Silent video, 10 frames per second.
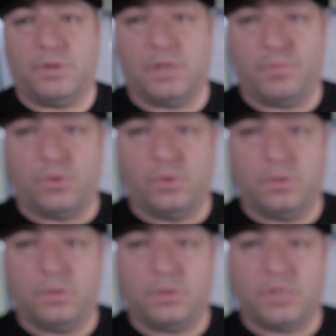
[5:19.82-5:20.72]
simple,
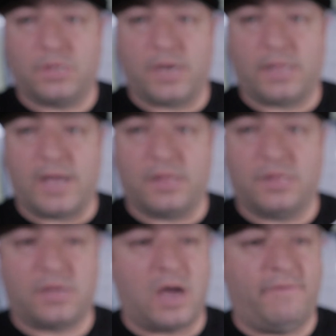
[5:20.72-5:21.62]
just like that.
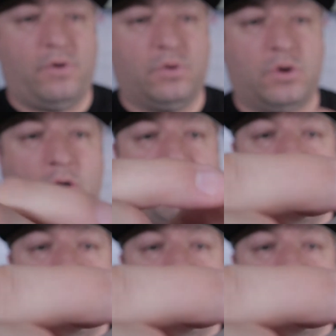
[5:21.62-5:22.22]
Just kind of fold it over,